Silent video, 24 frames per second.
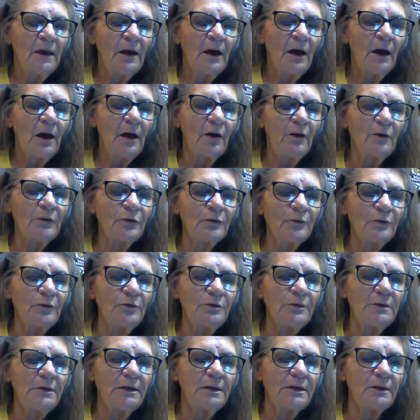All through
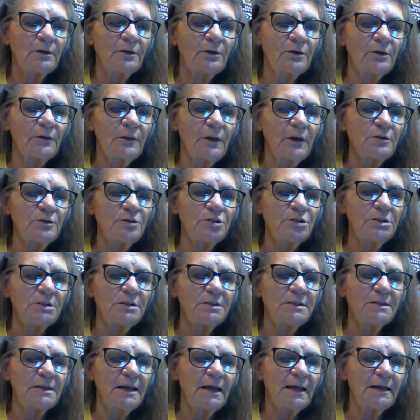dinner, though she
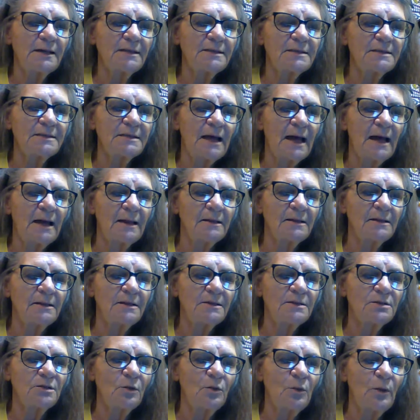sat as silent
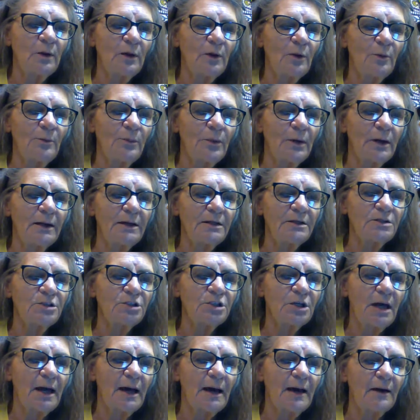as a well-bred
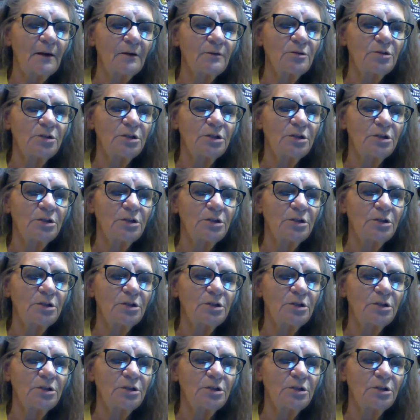child,